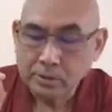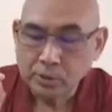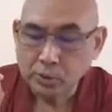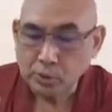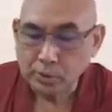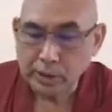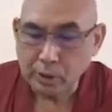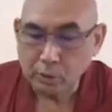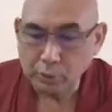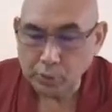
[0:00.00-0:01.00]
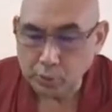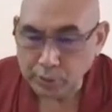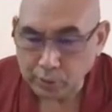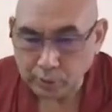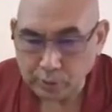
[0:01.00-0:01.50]
So now we do,
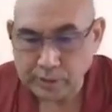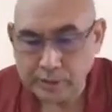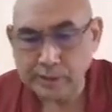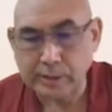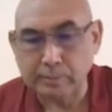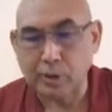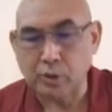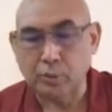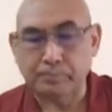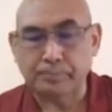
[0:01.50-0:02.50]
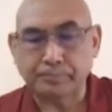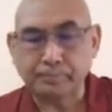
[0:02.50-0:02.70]
you know, some kind of